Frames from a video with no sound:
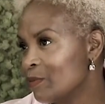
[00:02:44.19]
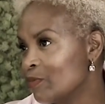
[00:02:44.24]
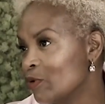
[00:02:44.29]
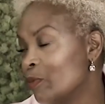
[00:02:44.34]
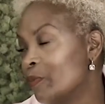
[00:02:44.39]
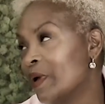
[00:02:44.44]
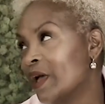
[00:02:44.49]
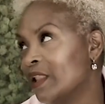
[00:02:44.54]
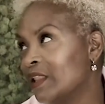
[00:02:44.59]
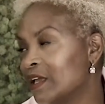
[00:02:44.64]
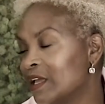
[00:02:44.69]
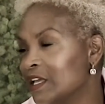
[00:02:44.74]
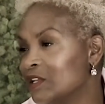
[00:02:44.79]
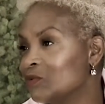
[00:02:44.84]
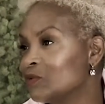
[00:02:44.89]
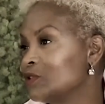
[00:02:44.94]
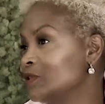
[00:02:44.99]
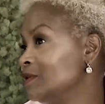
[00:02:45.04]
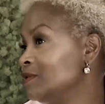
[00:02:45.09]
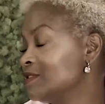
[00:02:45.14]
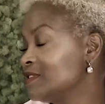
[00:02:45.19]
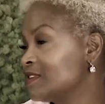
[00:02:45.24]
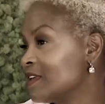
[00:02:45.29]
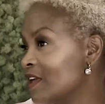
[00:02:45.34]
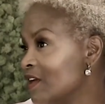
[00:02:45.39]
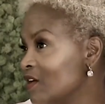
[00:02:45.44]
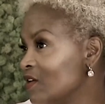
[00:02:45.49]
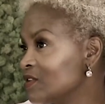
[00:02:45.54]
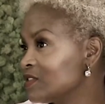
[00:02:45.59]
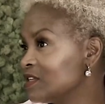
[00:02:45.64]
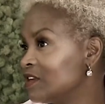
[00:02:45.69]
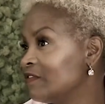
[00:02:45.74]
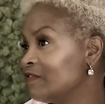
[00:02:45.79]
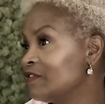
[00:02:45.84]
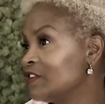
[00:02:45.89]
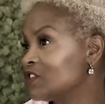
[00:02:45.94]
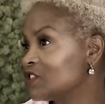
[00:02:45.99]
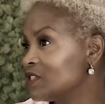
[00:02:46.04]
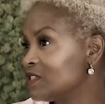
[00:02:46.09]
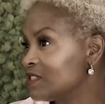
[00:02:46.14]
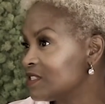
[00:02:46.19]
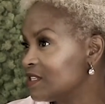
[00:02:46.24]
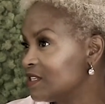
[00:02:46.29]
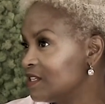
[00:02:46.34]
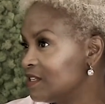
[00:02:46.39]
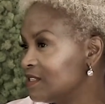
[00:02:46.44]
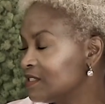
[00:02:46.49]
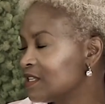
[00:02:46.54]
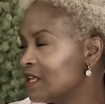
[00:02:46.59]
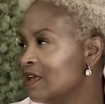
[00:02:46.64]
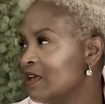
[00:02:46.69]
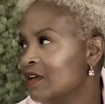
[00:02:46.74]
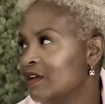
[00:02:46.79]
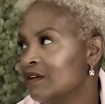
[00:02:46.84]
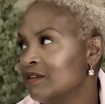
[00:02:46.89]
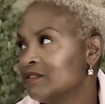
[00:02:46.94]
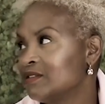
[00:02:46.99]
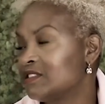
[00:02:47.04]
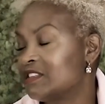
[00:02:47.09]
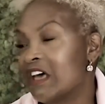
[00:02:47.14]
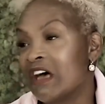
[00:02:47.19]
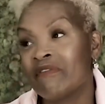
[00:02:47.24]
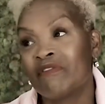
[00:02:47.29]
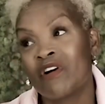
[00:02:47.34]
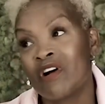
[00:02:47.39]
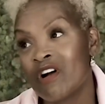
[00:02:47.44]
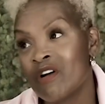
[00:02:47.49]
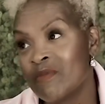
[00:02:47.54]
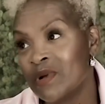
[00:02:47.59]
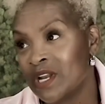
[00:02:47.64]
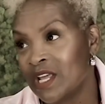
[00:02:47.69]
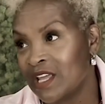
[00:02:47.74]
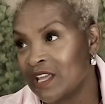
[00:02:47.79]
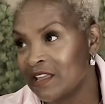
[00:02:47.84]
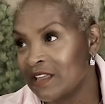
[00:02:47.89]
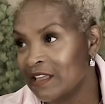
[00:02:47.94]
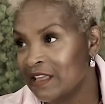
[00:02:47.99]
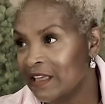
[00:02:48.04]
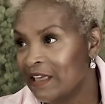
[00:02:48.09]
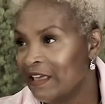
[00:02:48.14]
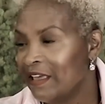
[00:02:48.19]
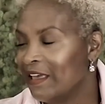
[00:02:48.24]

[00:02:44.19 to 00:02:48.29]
propelling it in sales and efficiencies, staff harmony.